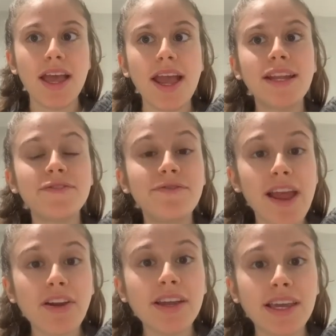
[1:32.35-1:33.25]
It is
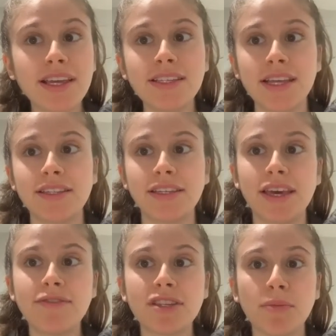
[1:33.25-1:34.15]
very easy to
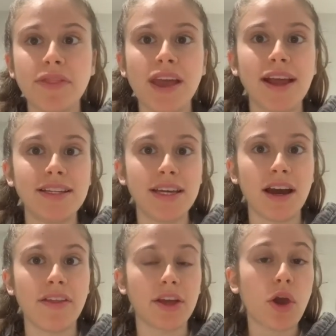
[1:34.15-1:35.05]
give someone the
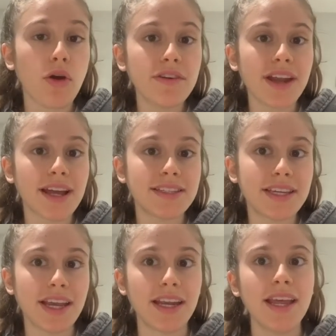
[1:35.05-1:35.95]
idea that
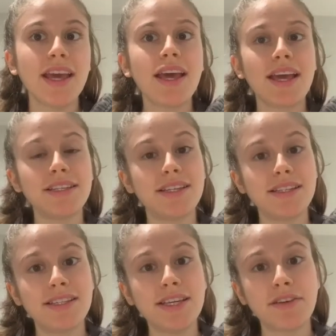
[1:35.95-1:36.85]
COVID-19 is a
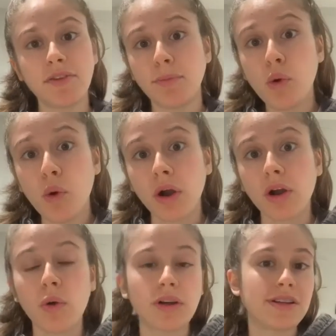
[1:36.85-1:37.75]
disease of the poor
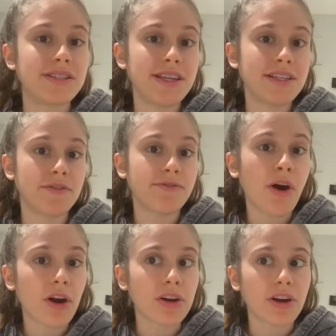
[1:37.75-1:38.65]
or a disease of
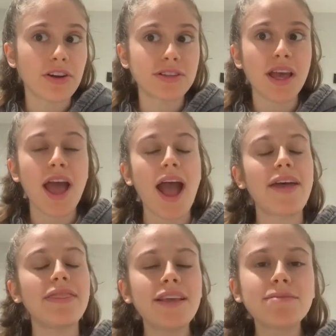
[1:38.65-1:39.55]
foreigners,
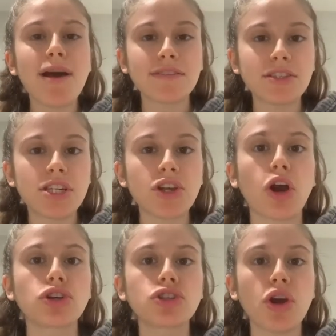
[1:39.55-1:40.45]
and these messages
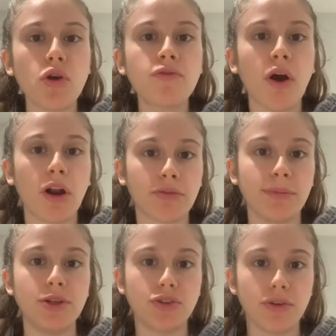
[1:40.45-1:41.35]
are so far from
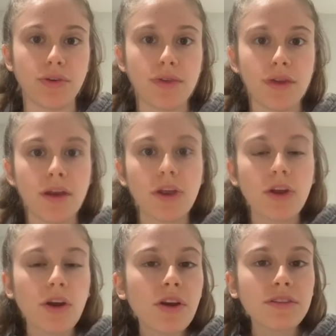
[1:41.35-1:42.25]
the truth.
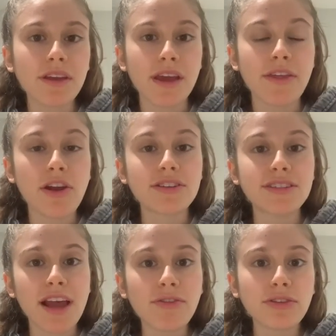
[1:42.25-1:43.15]
Currently, there are
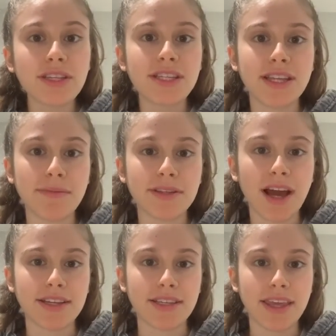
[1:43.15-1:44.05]
several
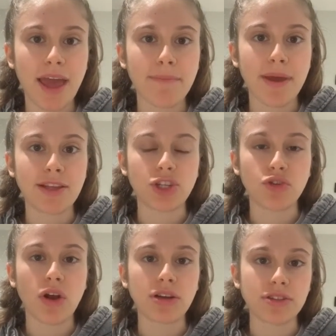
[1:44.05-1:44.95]
destigmatizing campaigns
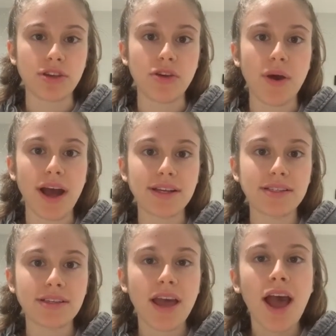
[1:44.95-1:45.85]
across the U.S.
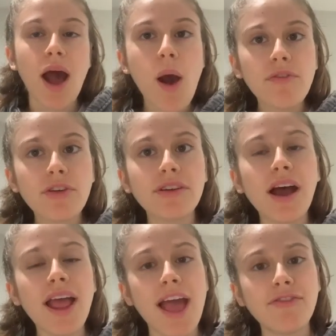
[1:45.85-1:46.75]
However,
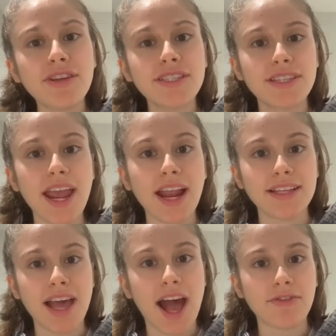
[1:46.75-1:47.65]
not every state has
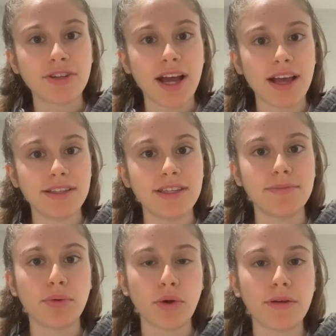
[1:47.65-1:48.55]
advertised these
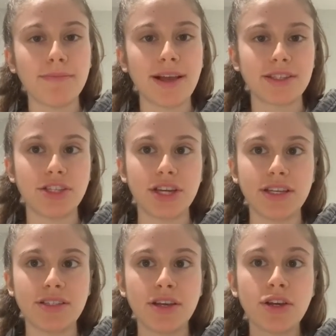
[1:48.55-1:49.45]
important
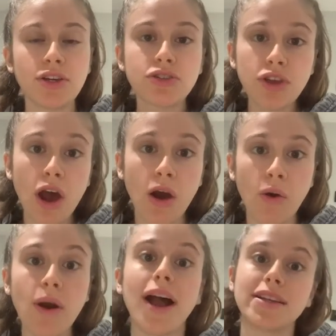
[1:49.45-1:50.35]
messages.
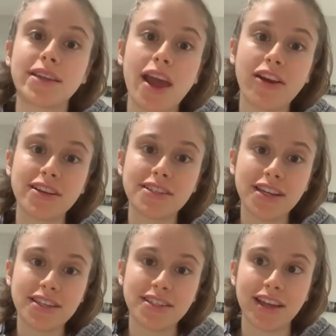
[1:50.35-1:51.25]
So, as caring
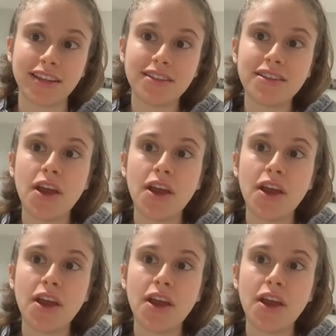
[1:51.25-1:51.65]
citizens,